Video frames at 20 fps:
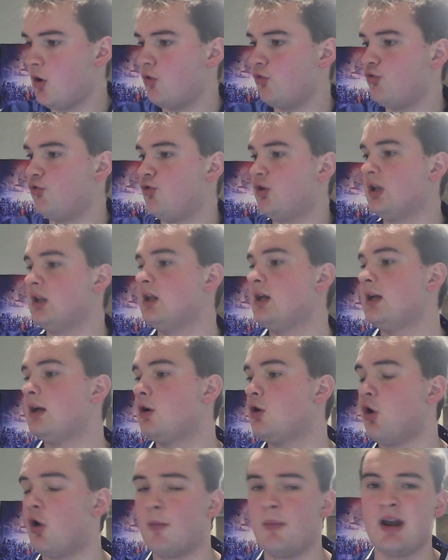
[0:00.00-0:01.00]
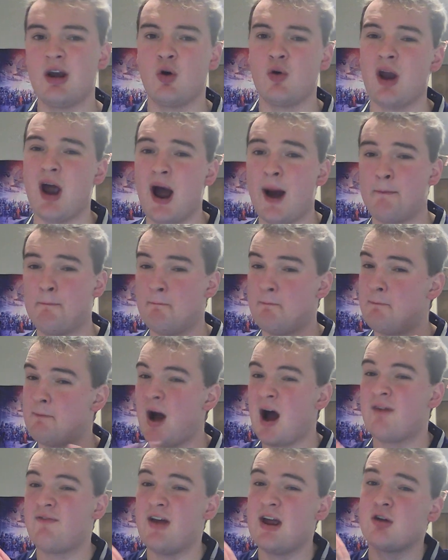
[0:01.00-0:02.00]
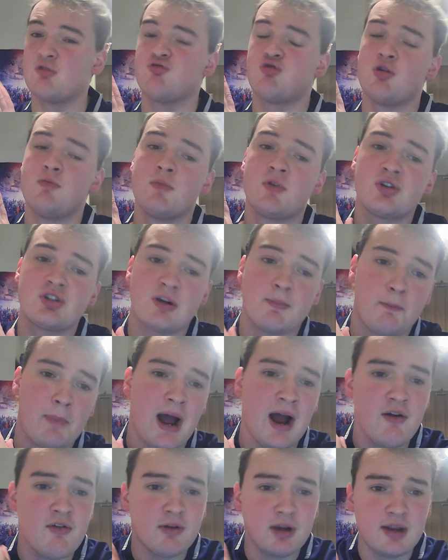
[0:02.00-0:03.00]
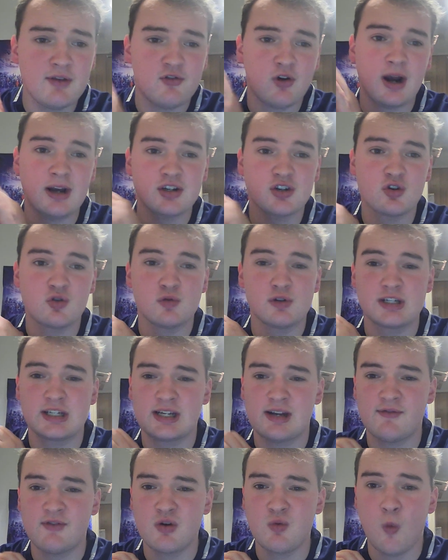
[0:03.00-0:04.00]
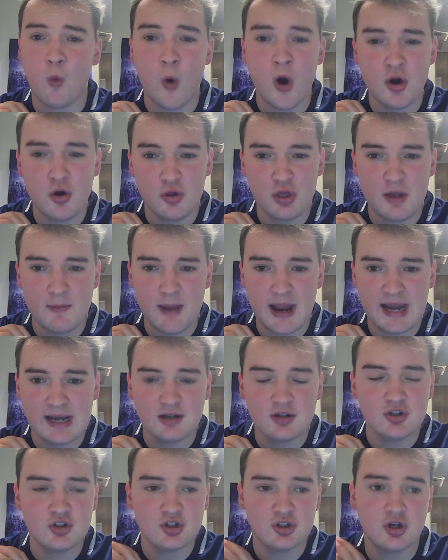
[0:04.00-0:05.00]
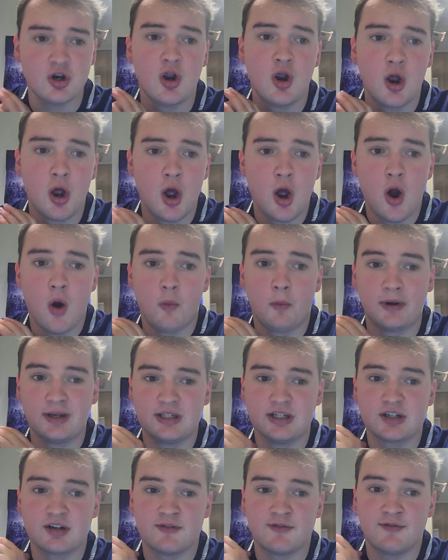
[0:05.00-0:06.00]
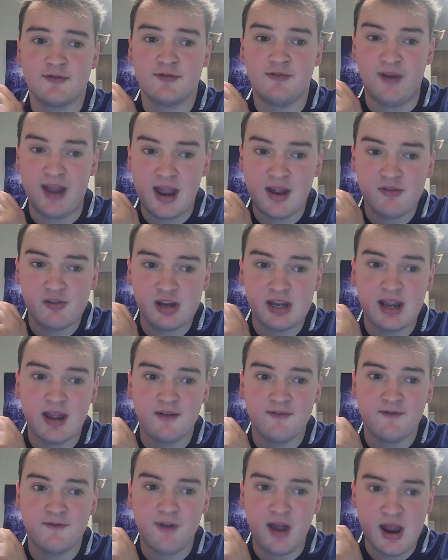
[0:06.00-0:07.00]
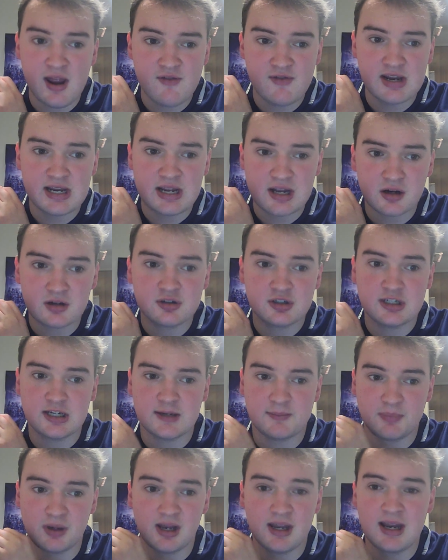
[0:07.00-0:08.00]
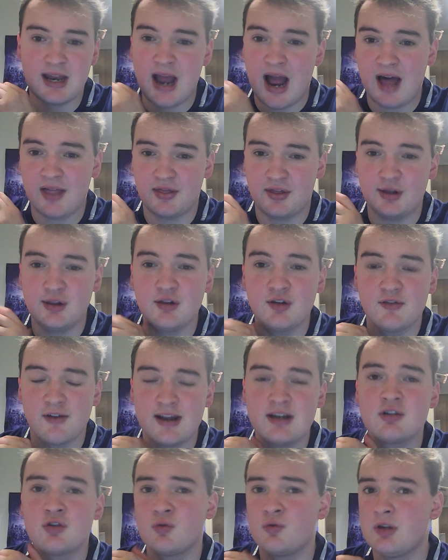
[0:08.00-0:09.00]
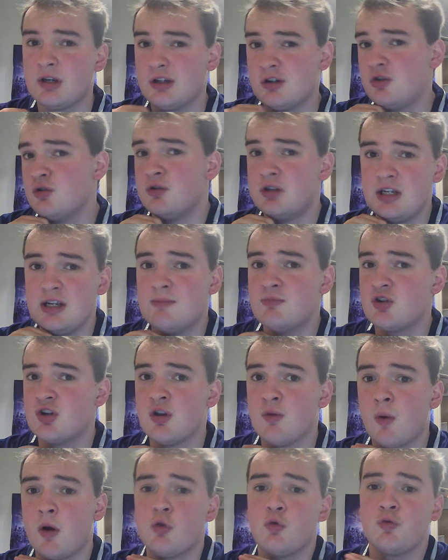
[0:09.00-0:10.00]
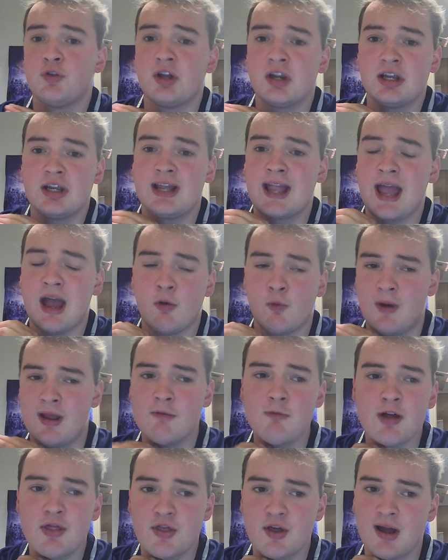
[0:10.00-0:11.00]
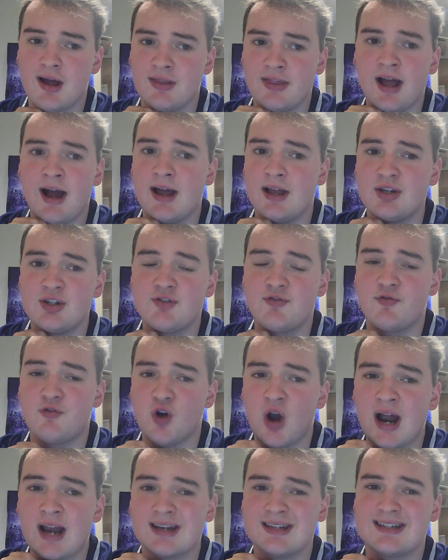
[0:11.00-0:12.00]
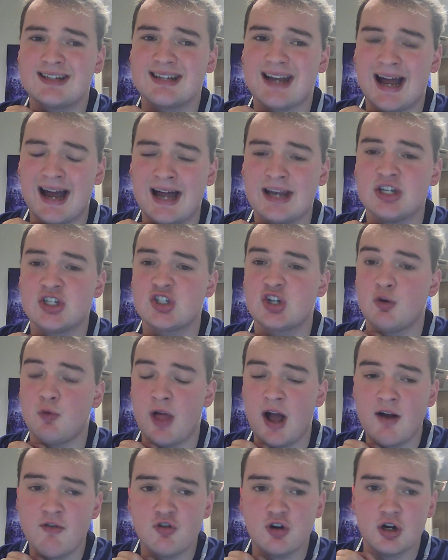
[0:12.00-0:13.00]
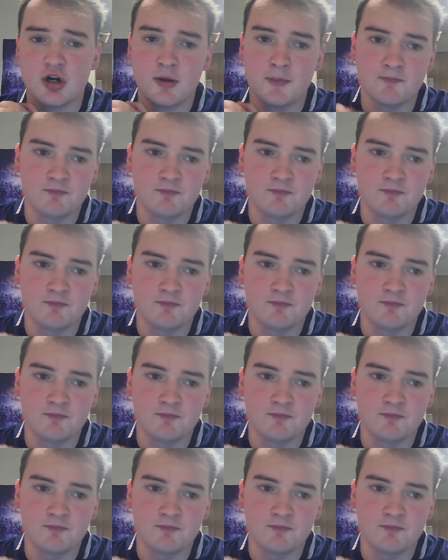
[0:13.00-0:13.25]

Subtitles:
really comment on it. I've heard rumours apparently France are going 7-1 on the bench, which is a very, very gutsy play. I think there is only two teams in the world that could get away with it, and that is France and South Africa,